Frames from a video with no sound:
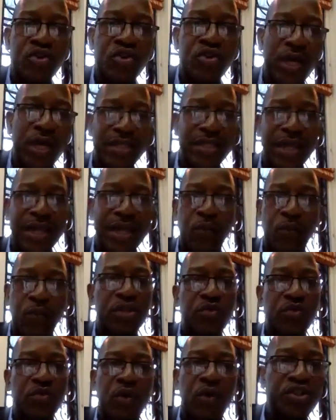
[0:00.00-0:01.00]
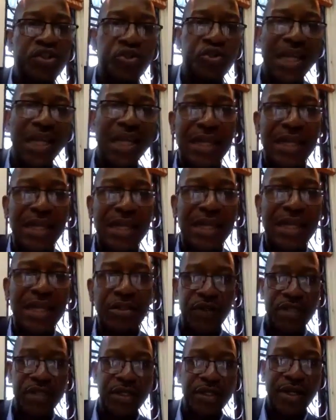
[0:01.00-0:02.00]
after I'd gone once or twice, that
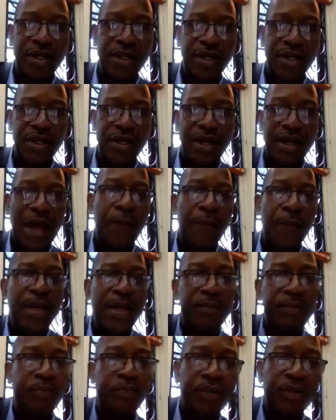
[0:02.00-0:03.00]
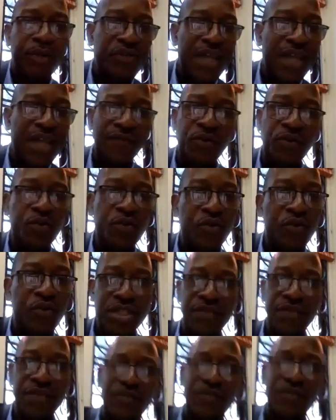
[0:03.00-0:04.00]
what did you get out of it? How
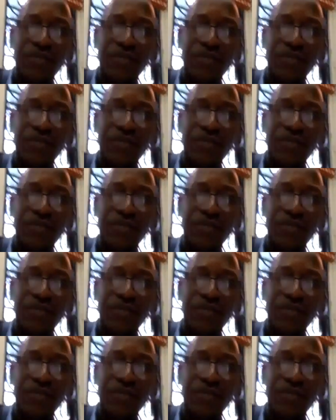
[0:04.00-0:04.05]
many